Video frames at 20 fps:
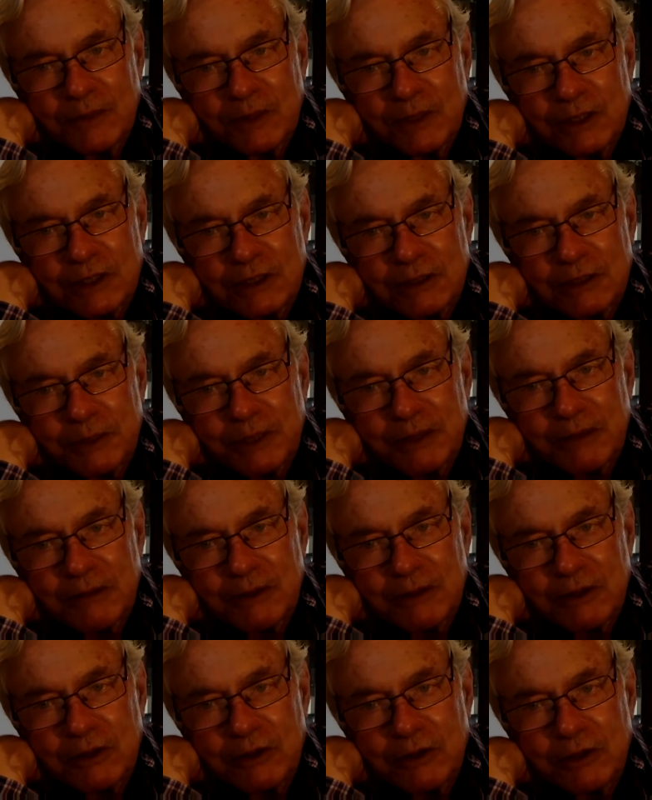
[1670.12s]
to spent
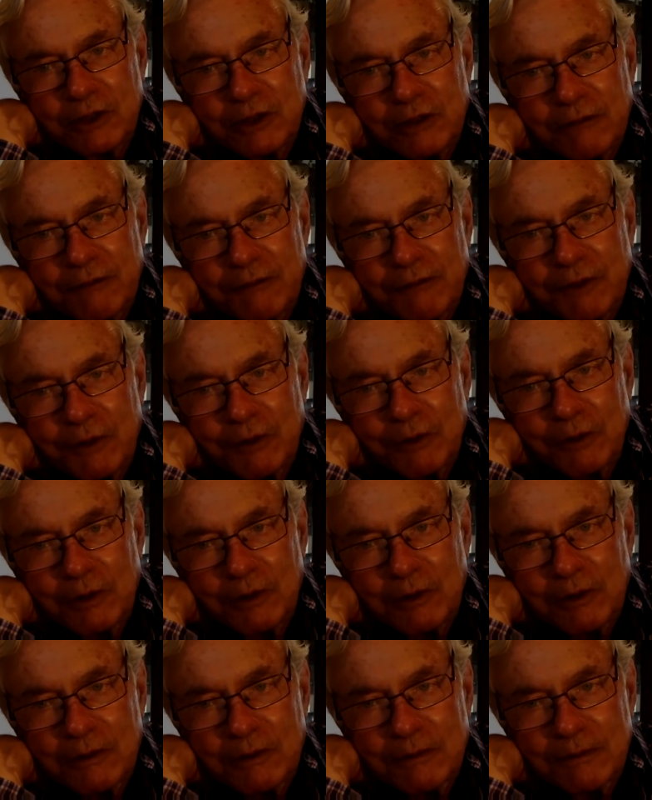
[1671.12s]
nuclear
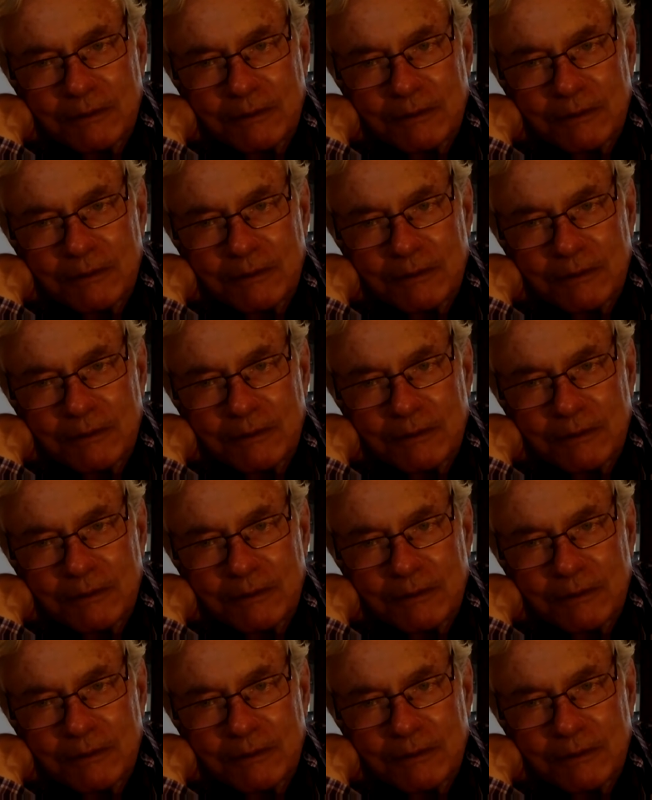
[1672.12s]
fuel